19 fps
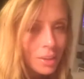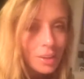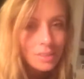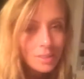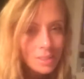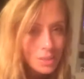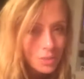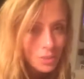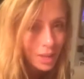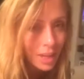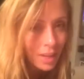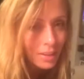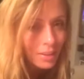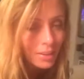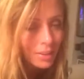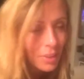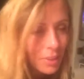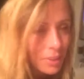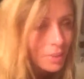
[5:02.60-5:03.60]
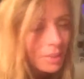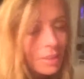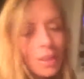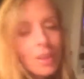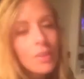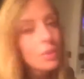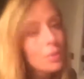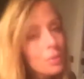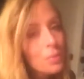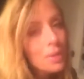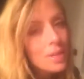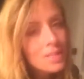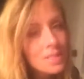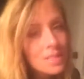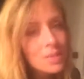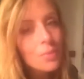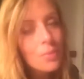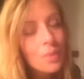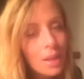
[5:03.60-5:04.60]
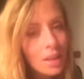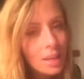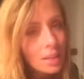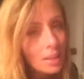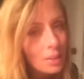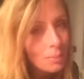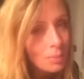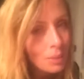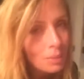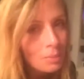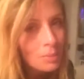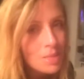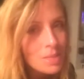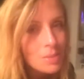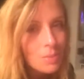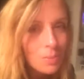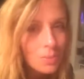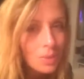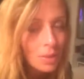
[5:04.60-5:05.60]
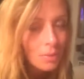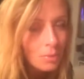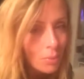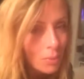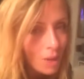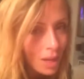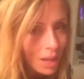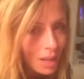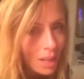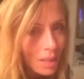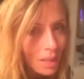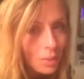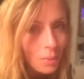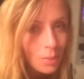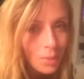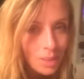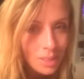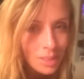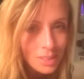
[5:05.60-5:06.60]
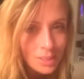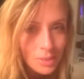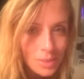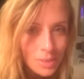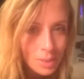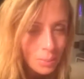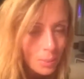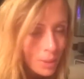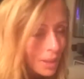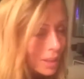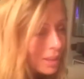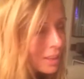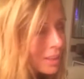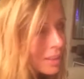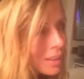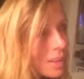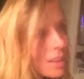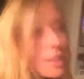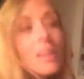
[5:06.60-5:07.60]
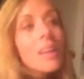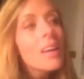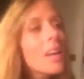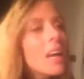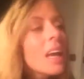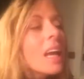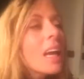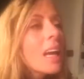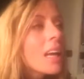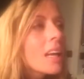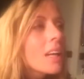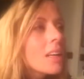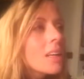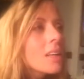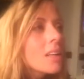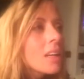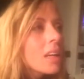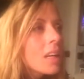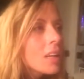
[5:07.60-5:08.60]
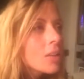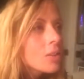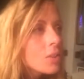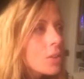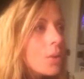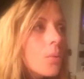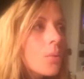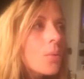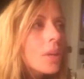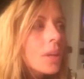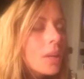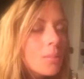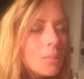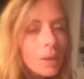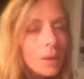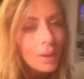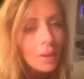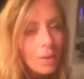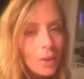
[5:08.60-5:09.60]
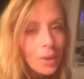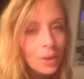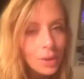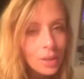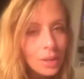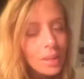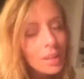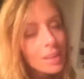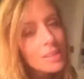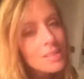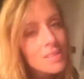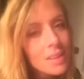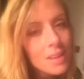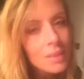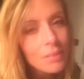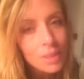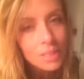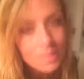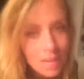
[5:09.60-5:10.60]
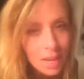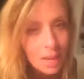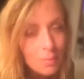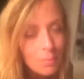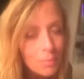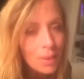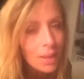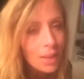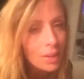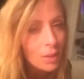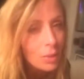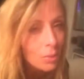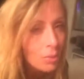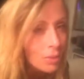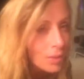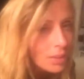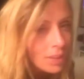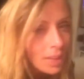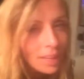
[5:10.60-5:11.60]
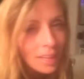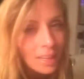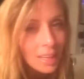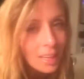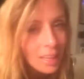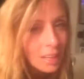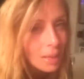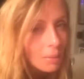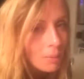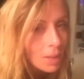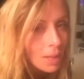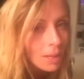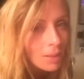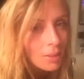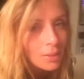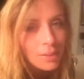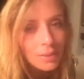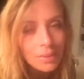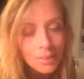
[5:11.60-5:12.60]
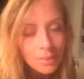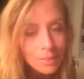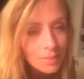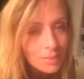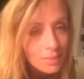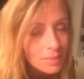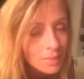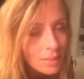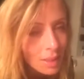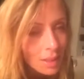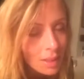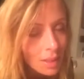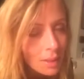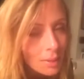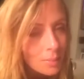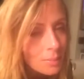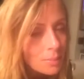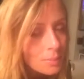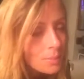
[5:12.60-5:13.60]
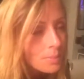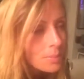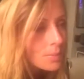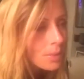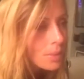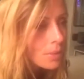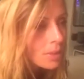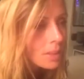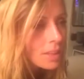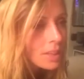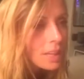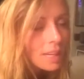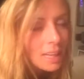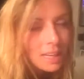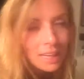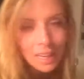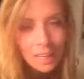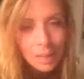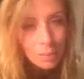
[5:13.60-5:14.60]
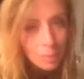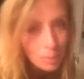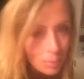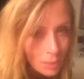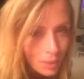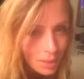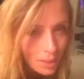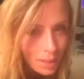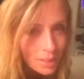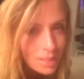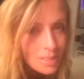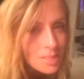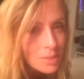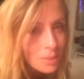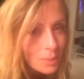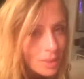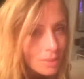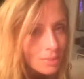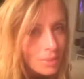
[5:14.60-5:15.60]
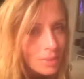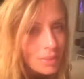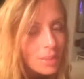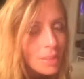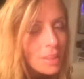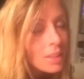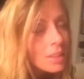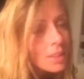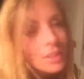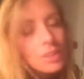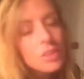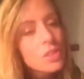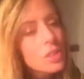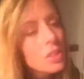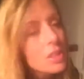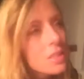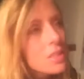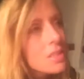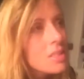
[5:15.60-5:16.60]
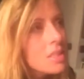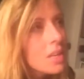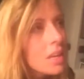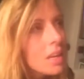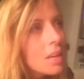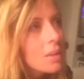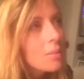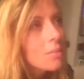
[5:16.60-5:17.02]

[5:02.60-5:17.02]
concentrate on the reason why and the purpose of why you want to do something, and don't think about how hard it is. And every time, you feel like eating meat or eating animal products or whatever, just